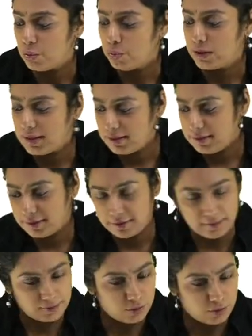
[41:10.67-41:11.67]
with
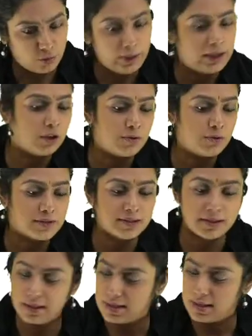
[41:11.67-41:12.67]
this we close
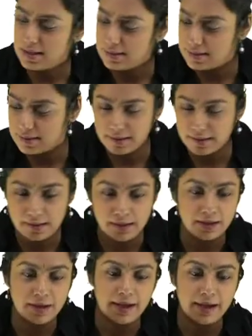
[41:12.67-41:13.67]
the class
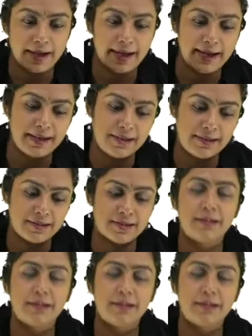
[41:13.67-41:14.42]
and